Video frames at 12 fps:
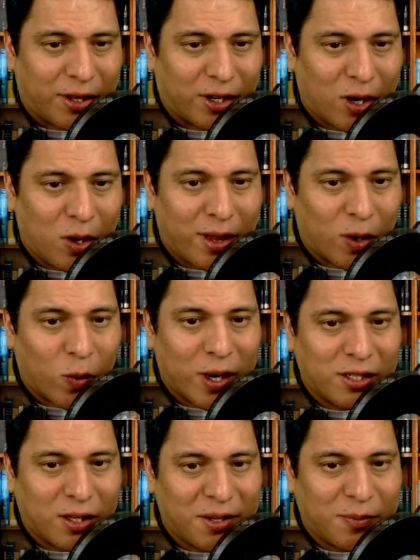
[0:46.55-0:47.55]
code that
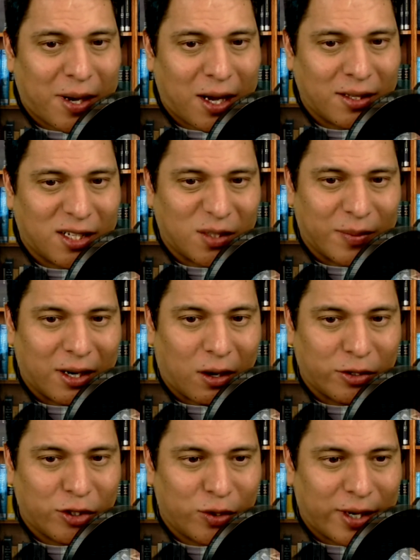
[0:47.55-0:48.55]
runs those pods has been
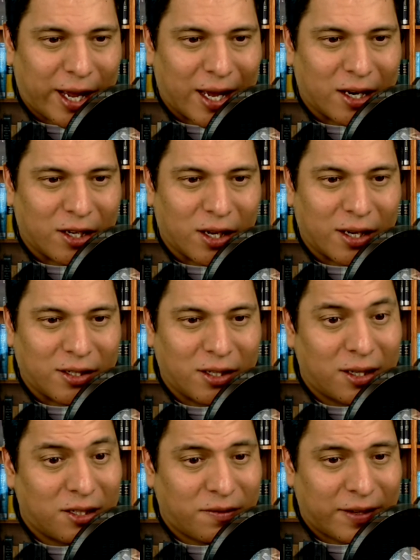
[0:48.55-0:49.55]
altered, and
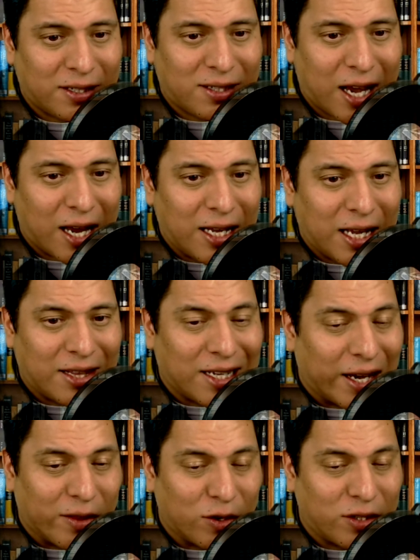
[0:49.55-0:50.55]
until it's fixed, Eddie and
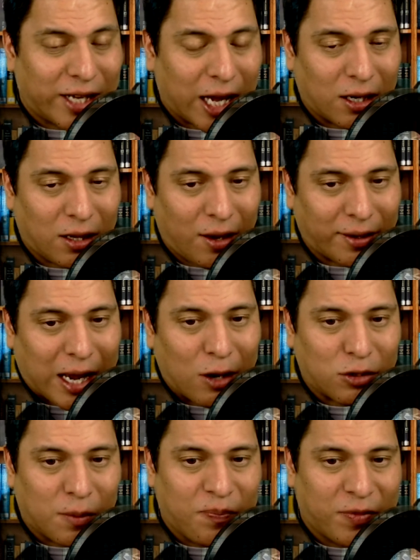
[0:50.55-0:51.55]
the others can't log
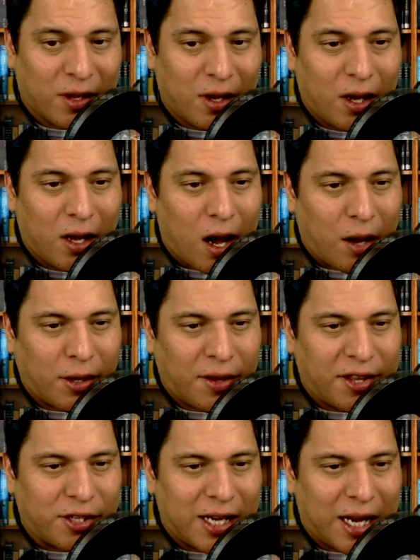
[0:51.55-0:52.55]
out. Although
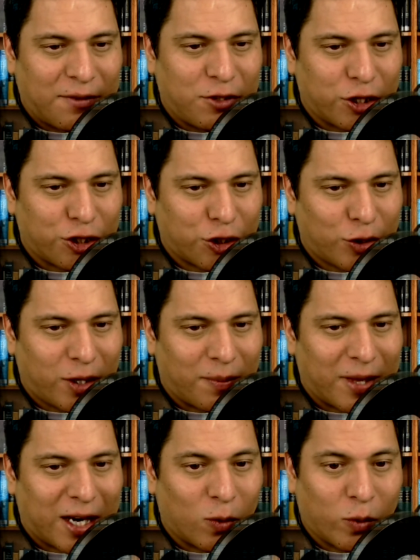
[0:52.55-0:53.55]
the devs assure
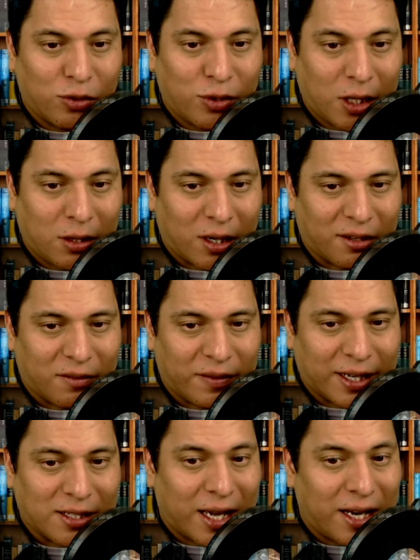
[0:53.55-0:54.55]
him that it won't take long to
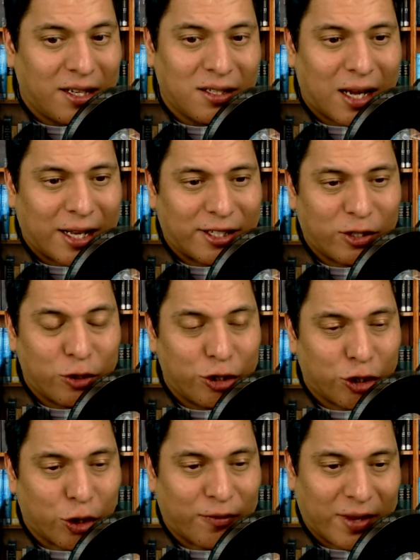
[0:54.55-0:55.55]
fix, Eddie's not so
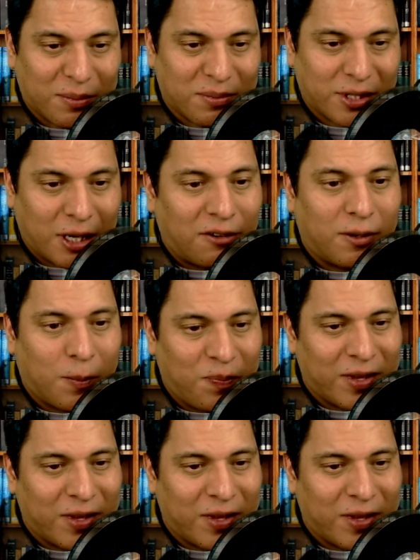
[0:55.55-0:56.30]
sure of that himself.